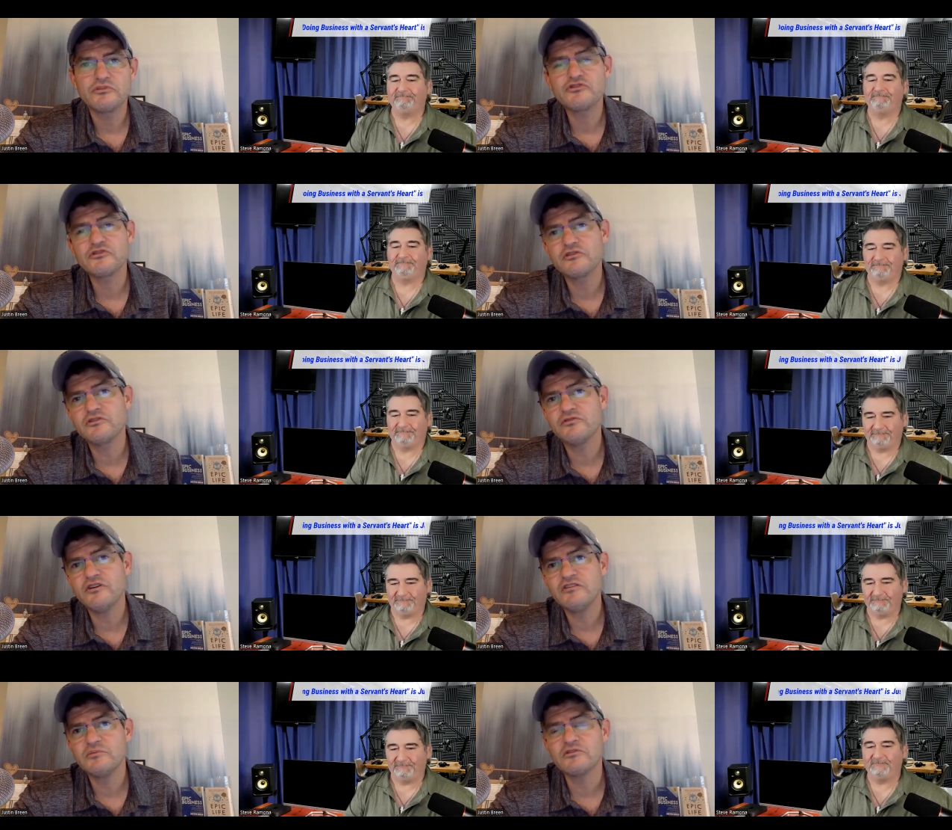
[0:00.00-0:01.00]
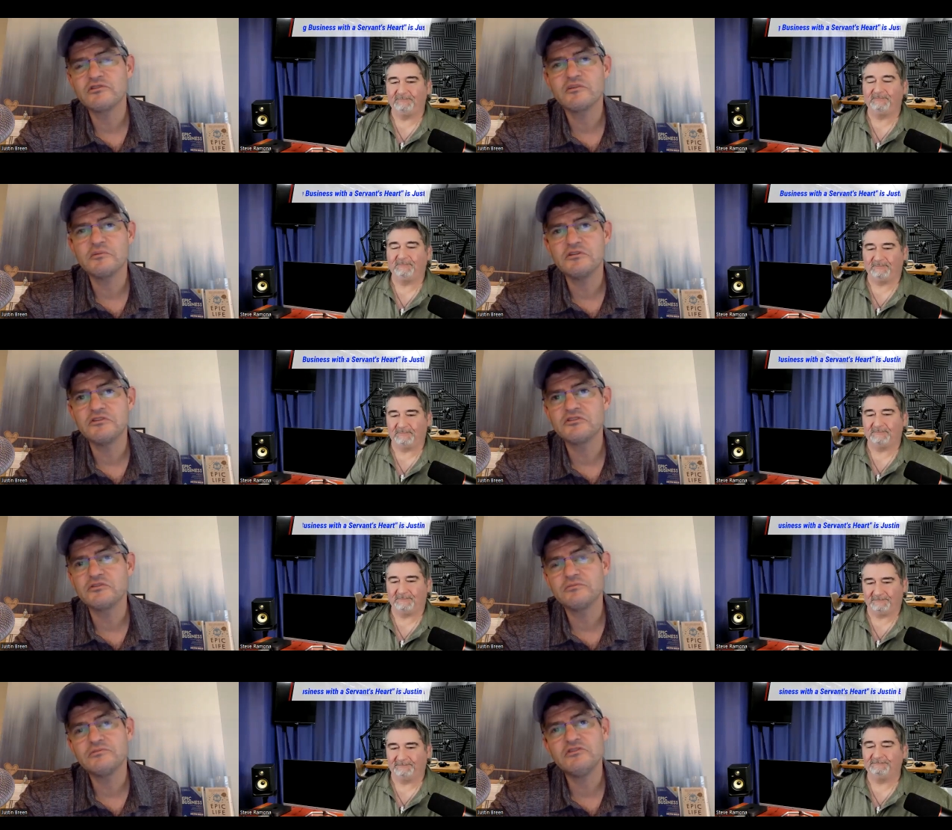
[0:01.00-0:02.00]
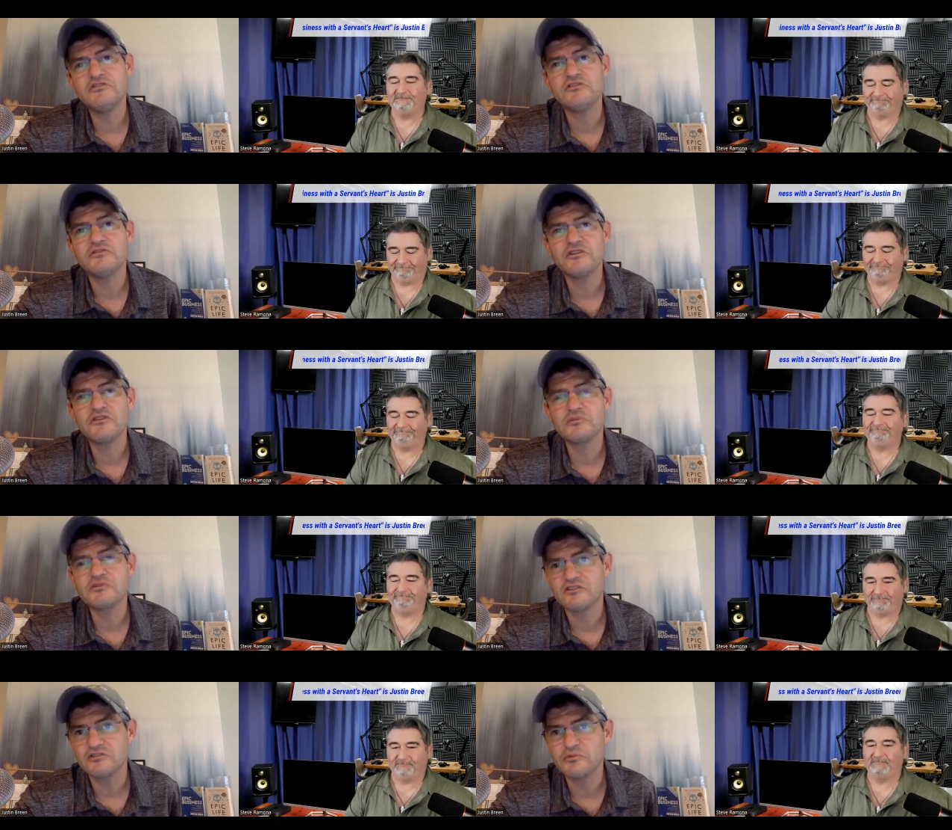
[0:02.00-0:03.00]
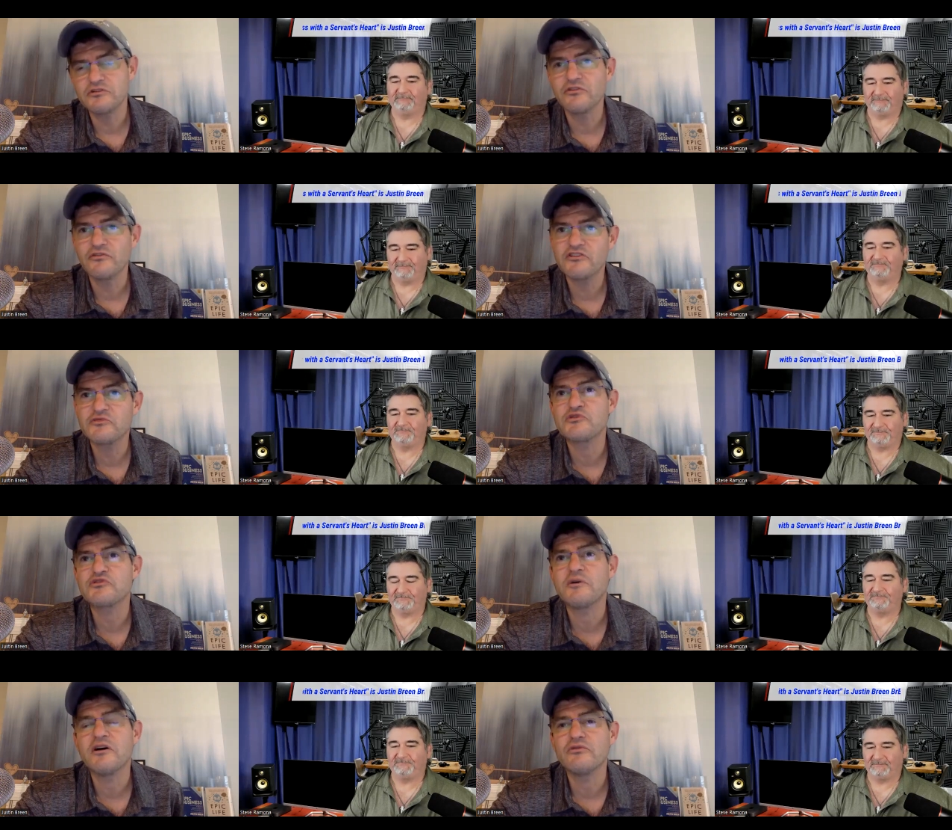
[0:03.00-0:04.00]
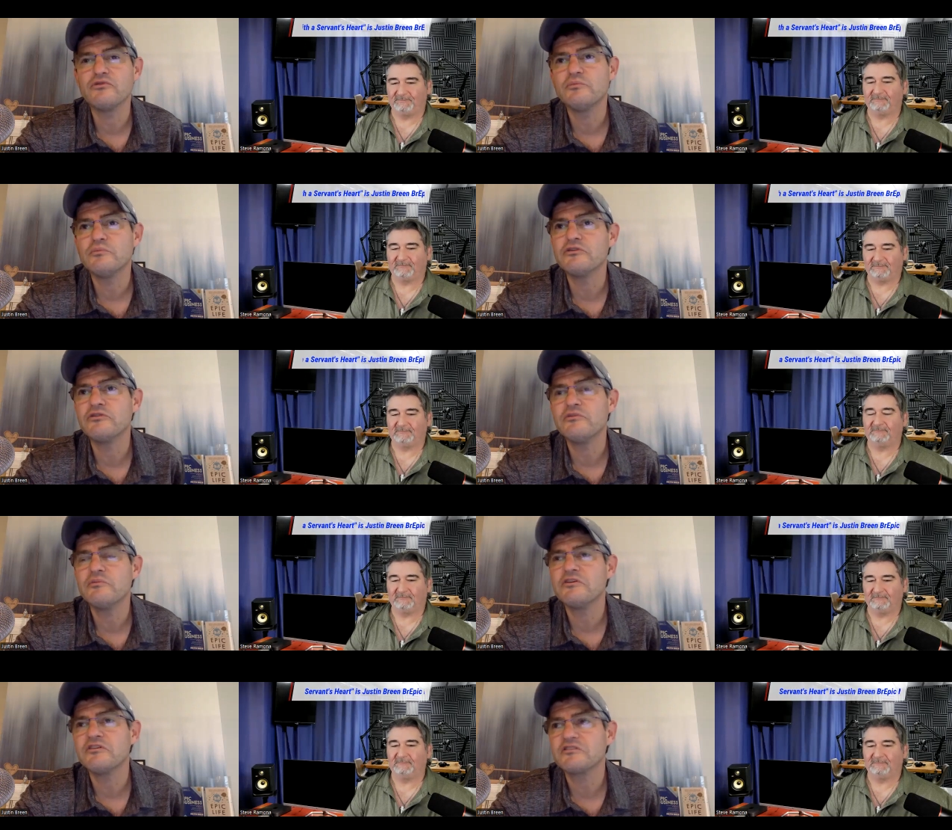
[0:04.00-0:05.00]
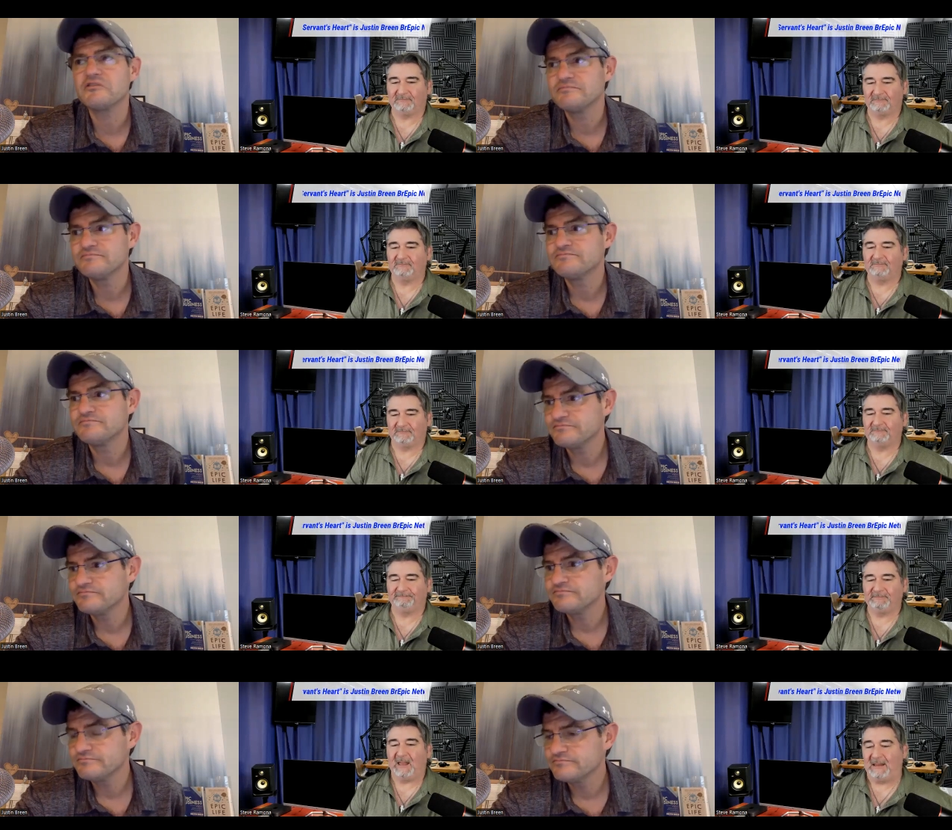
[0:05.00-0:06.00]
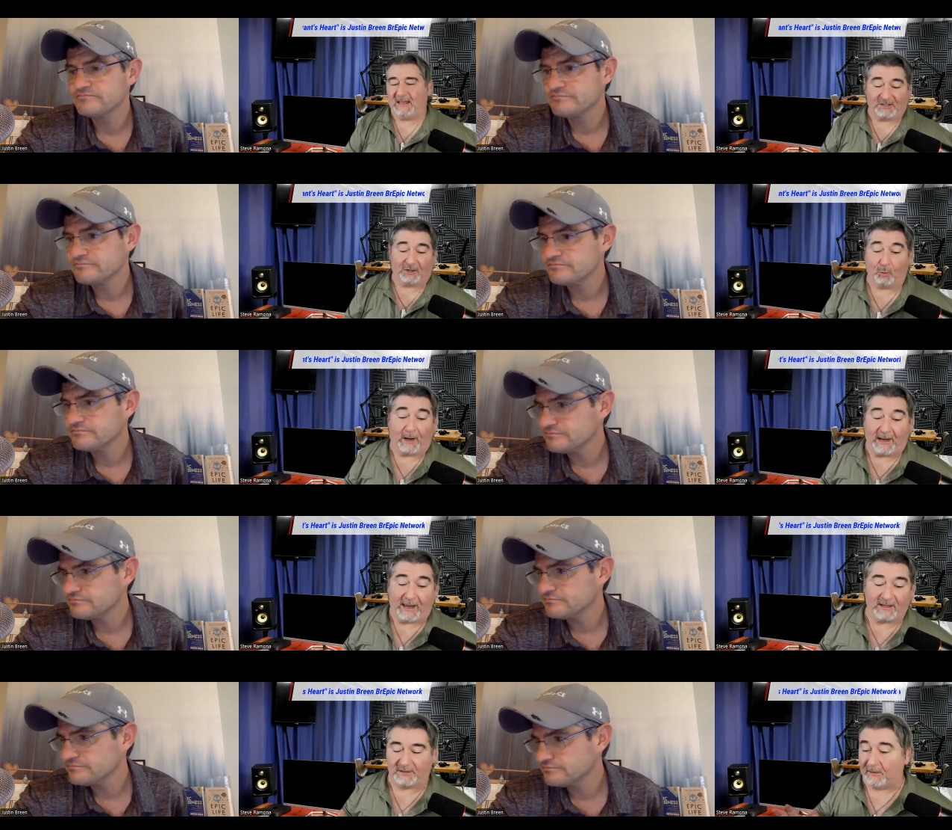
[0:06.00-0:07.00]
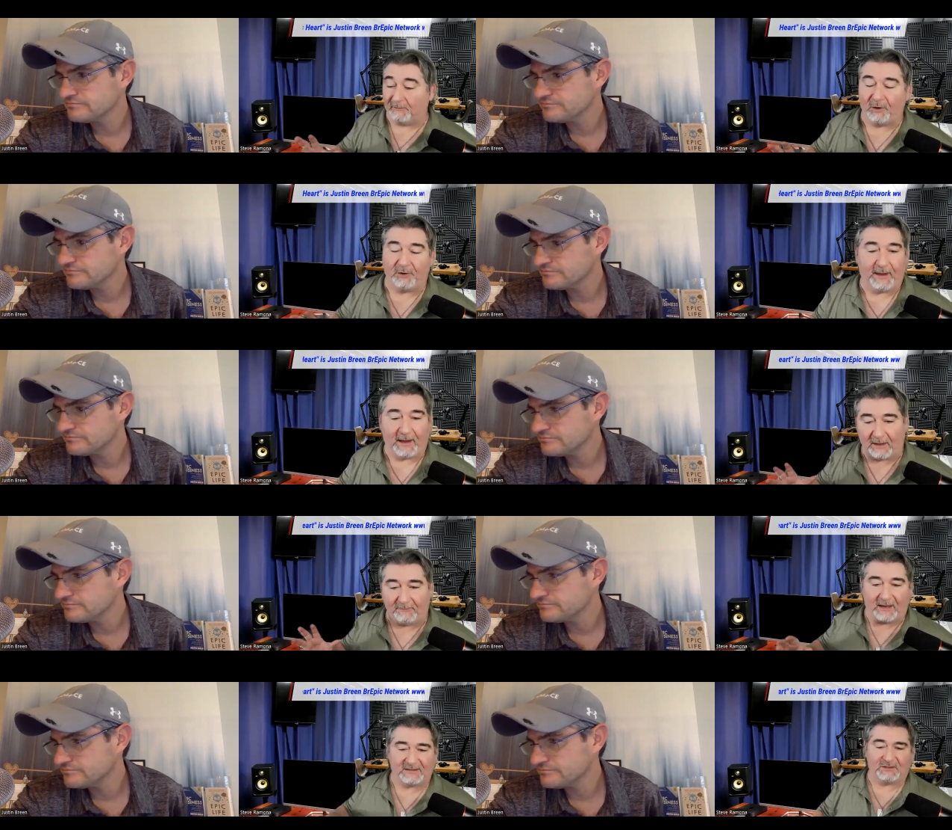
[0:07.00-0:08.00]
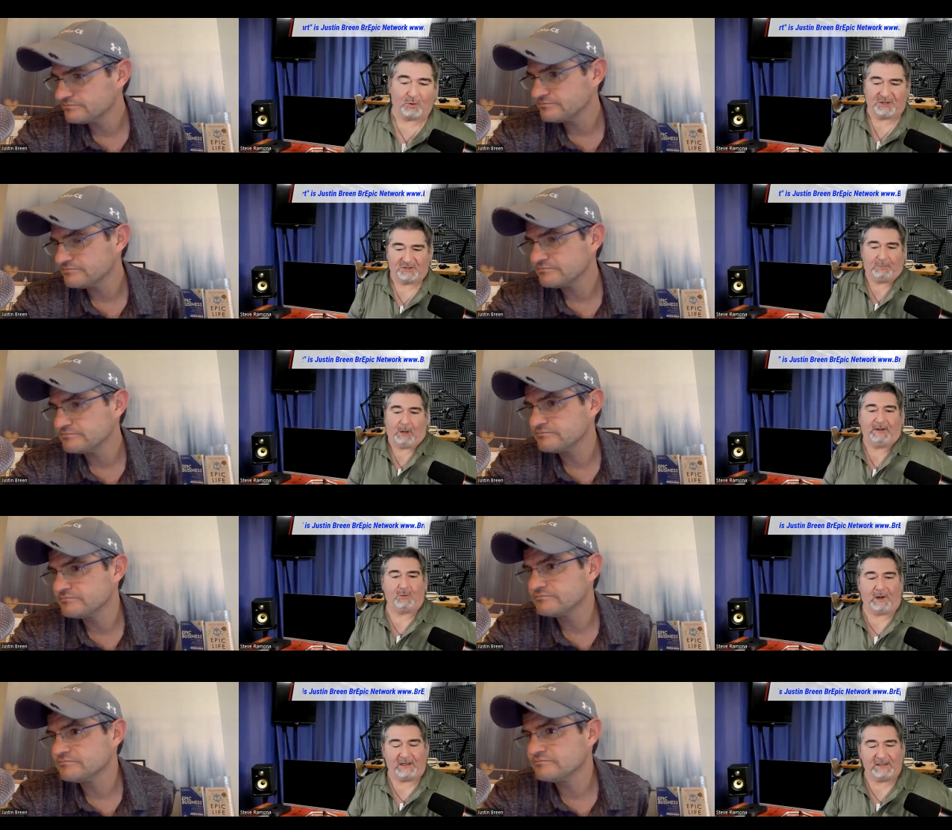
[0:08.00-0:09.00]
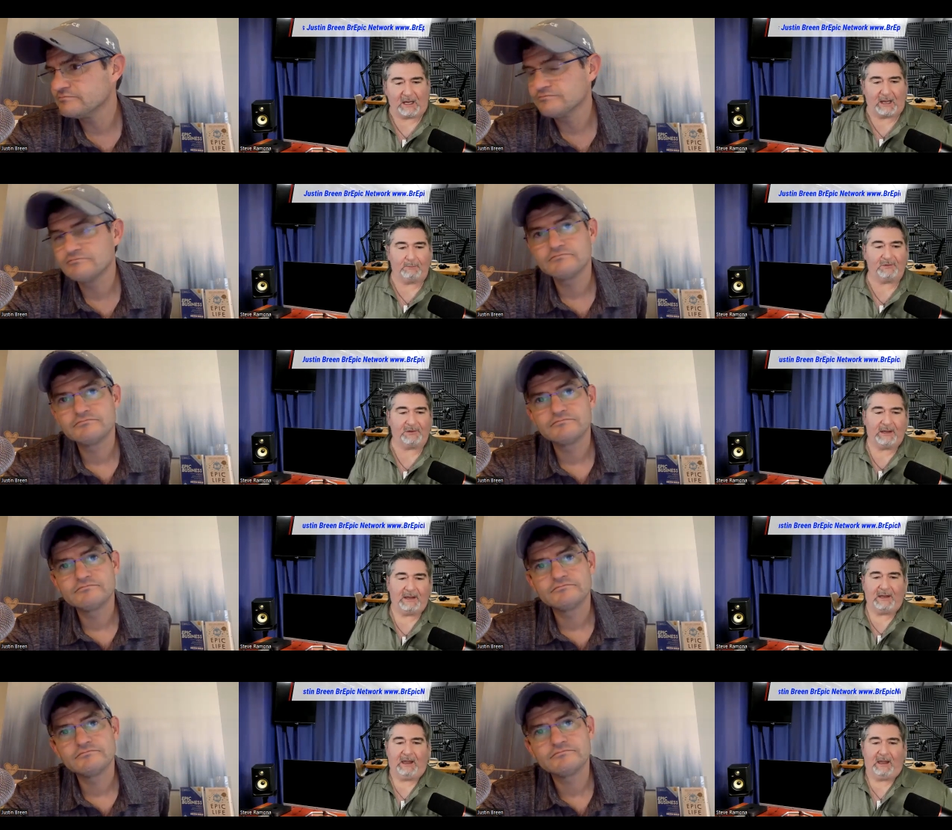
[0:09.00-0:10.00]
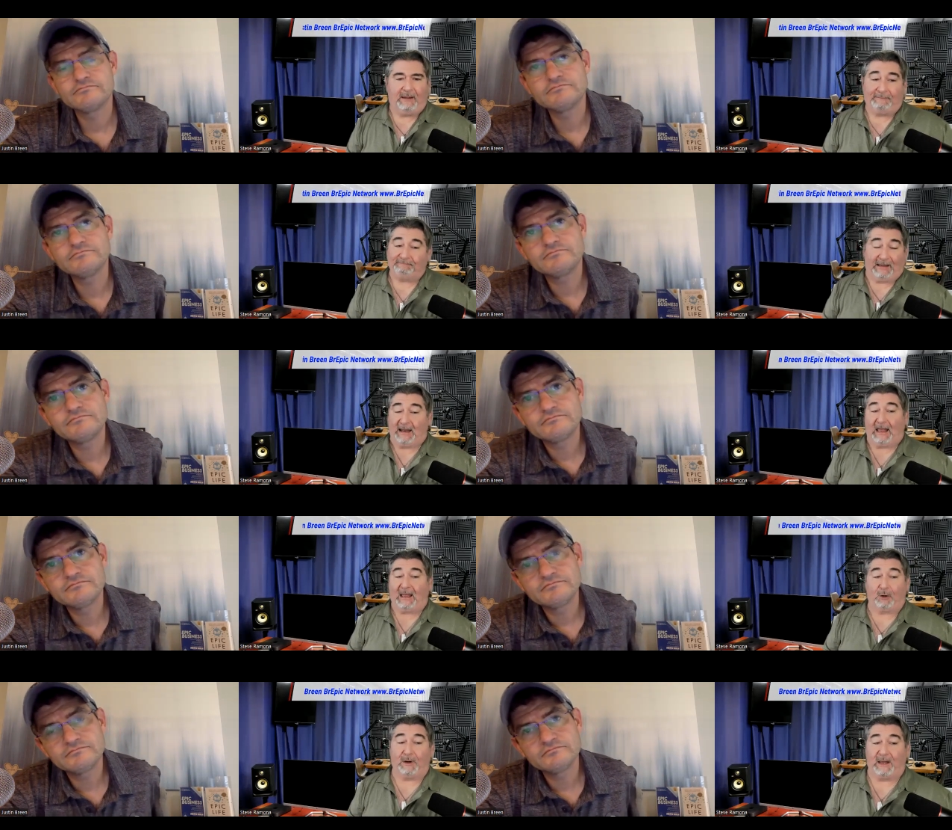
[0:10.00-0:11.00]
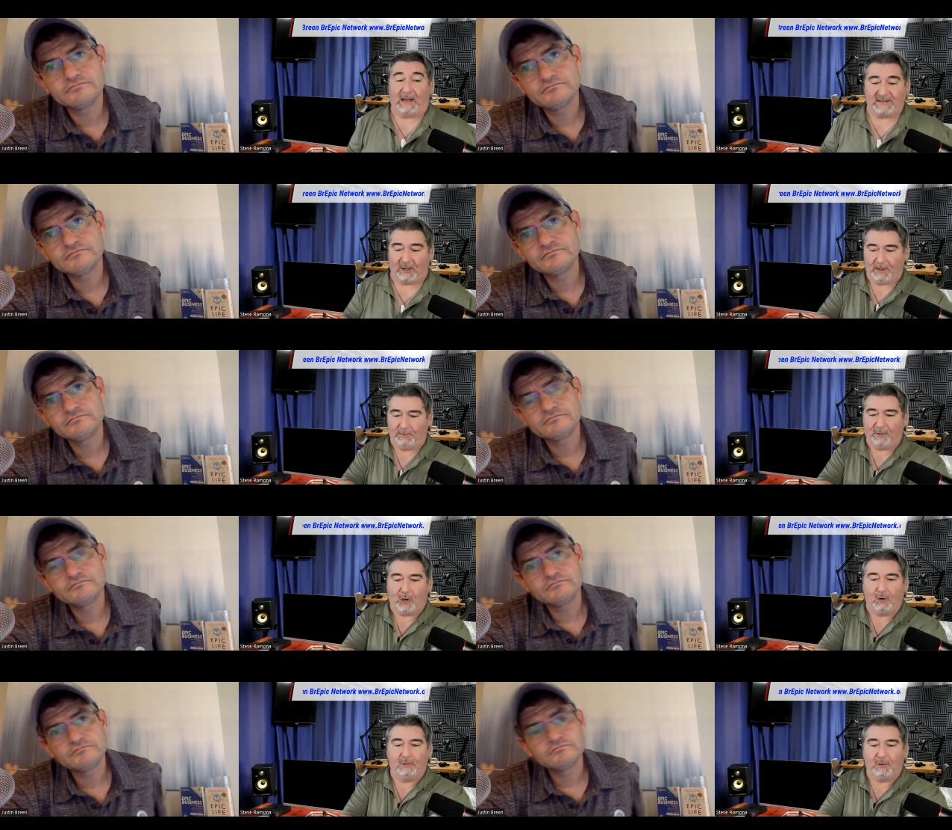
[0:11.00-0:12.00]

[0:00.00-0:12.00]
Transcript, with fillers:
Speaker 1: those are good investments. I mean, those are easy investments because bigger investment, smaller room, bigger impact.
Speaker 2: That's a great answer. Never heard that. I've asked this question probably 20 times. And I agree. I tell people go to